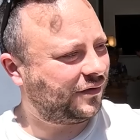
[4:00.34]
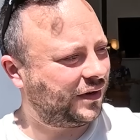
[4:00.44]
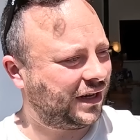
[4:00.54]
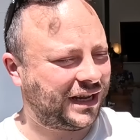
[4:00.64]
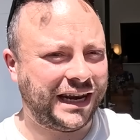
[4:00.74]
of
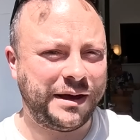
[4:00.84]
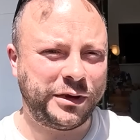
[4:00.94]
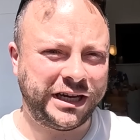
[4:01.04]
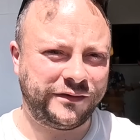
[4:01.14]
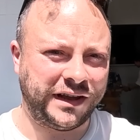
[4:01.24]
like a
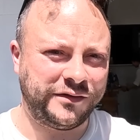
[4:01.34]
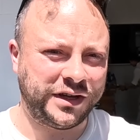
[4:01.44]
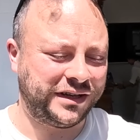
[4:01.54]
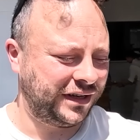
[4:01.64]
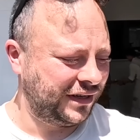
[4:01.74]
lemony flavoured
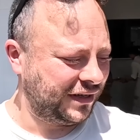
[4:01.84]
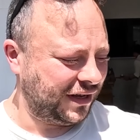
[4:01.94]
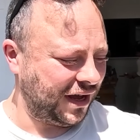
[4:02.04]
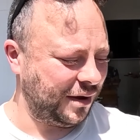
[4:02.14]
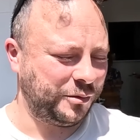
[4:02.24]

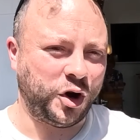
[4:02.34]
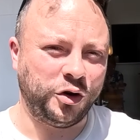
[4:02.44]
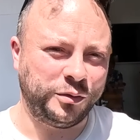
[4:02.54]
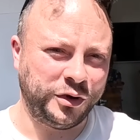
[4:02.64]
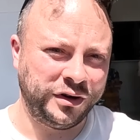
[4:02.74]

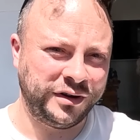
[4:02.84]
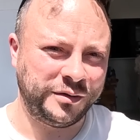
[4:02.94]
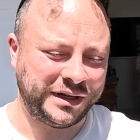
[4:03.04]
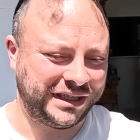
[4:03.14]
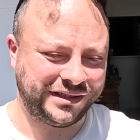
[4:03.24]
cold brew,
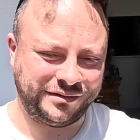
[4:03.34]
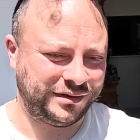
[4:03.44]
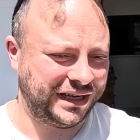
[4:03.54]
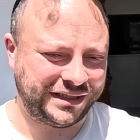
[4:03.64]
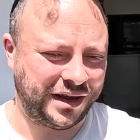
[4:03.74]
which
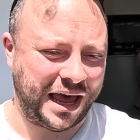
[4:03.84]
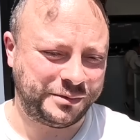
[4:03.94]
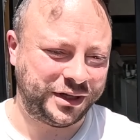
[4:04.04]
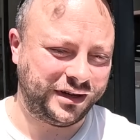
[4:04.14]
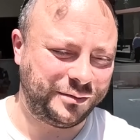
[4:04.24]
is
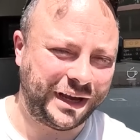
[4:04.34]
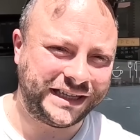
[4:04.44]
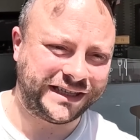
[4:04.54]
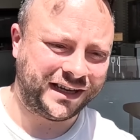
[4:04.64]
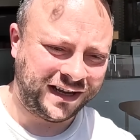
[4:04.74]
absolutely
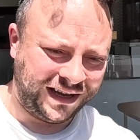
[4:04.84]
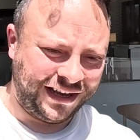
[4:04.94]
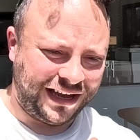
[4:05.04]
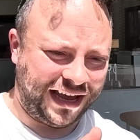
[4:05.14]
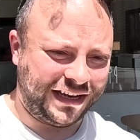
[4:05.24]
amazing.
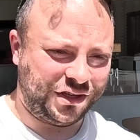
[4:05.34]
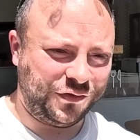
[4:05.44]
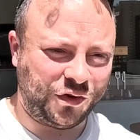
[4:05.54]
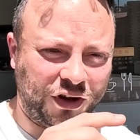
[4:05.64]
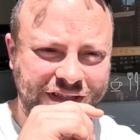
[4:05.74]
And
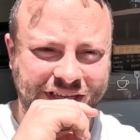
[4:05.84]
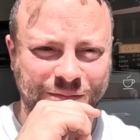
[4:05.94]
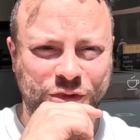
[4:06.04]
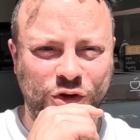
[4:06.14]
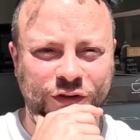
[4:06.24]
you've got
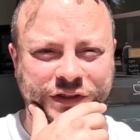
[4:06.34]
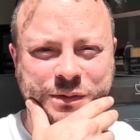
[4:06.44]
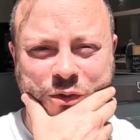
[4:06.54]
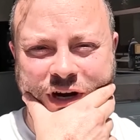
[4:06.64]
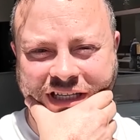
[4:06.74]
some sort of
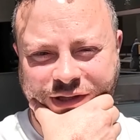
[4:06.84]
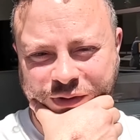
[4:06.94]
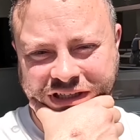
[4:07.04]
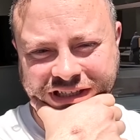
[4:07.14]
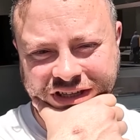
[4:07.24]
spritz,
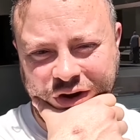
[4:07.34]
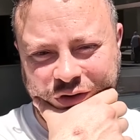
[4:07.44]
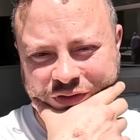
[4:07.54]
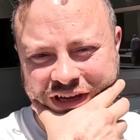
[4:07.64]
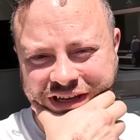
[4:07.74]
which is a
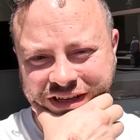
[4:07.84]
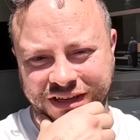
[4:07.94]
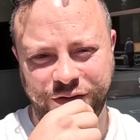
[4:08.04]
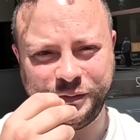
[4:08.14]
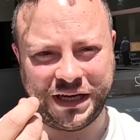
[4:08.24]
coffee.
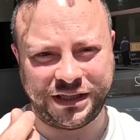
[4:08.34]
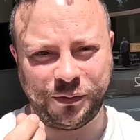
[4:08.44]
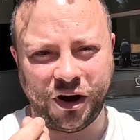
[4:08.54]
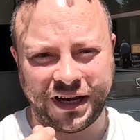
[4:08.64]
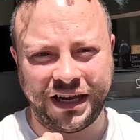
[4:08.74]
It will be a
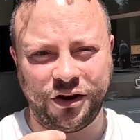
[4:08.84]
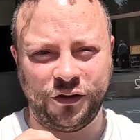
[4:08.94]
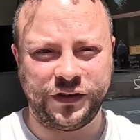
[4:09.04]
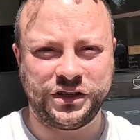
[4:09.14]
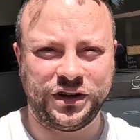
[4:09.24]
sparkling
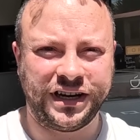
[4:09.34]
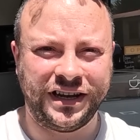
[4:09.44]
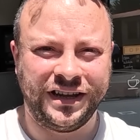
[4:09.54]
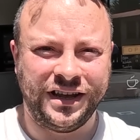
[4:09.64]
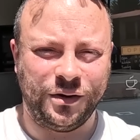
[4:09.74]
coffee drink,
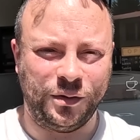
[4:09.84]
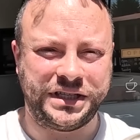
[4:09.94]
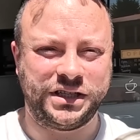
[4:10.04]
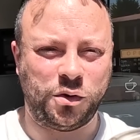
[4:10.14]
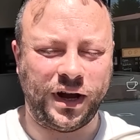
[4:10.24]
which
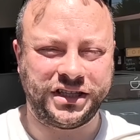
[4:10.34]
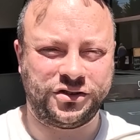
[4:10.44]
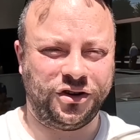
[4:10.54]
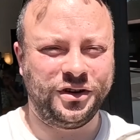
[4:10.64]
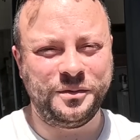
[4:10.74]
is quite
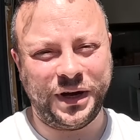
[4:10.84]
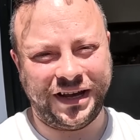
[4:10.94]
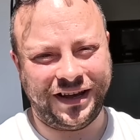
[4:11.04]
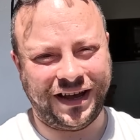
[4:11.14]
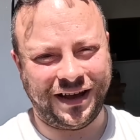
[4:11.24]
strong,
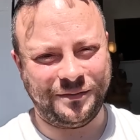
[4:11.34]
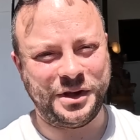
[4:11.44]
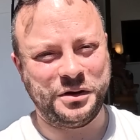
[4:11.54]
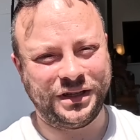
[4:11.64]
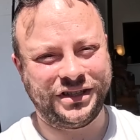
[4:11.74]
but
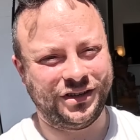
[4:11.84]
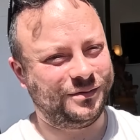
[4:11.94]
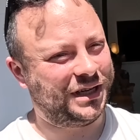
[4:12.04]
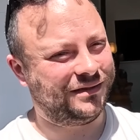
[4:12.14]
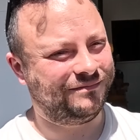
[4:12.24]
it should
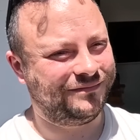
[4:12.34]
be